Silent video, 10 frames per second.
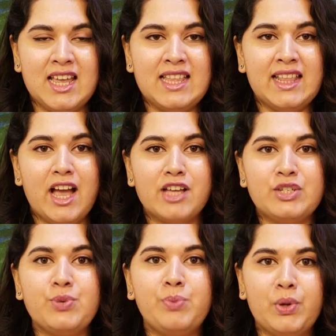They asked
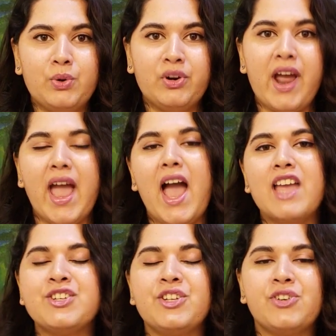to blow dry. I
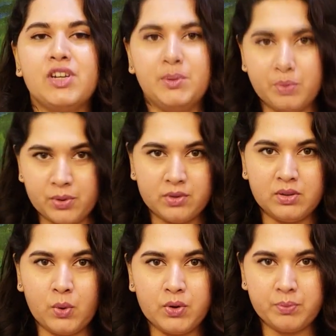generally
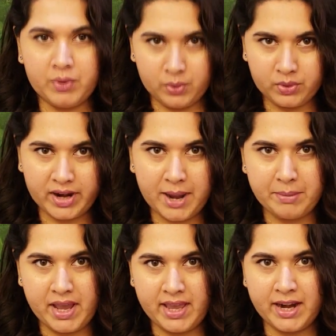don't blow dry
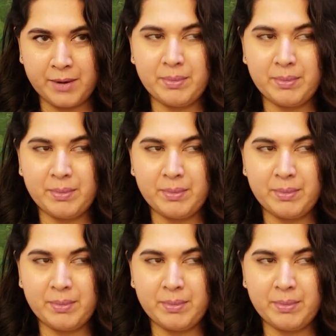my hair,